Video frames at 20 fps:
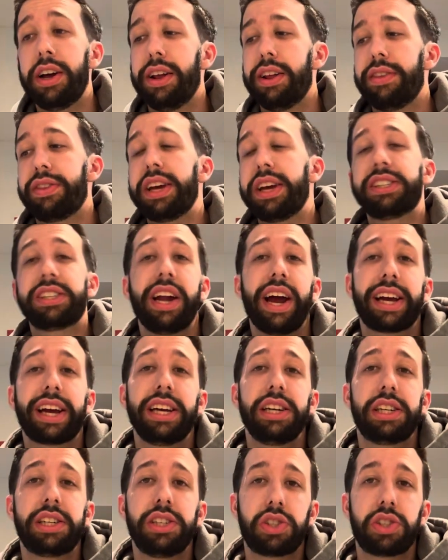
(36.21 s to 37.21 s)
things that I
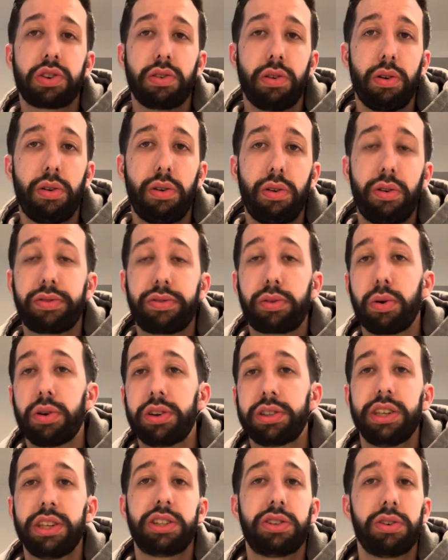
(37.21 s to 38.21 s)
can control. Of course,
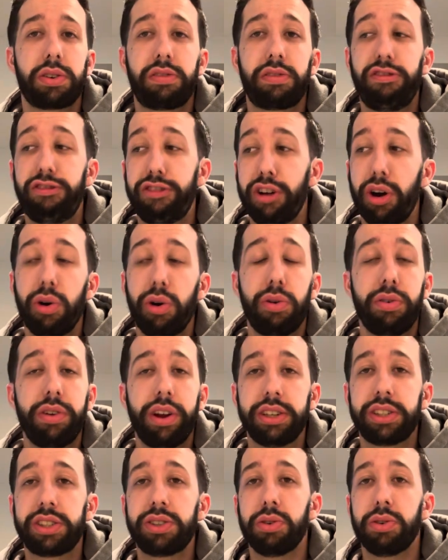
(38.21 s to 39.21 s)
I still vote and I
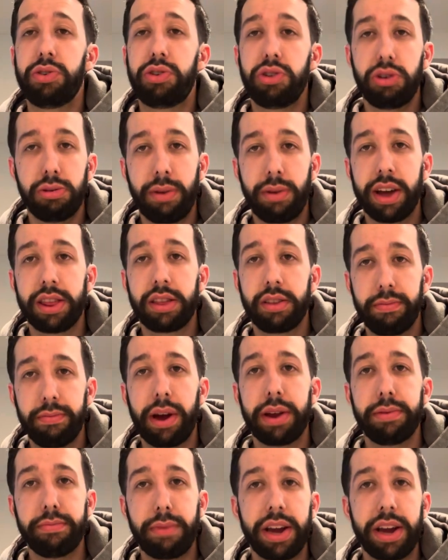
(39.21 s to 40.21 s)
still do
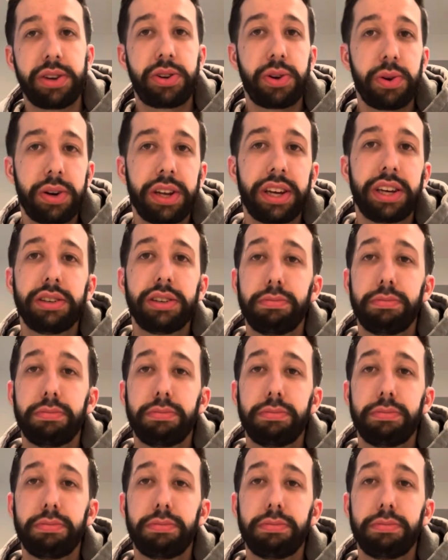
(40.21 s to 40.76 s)
my duty,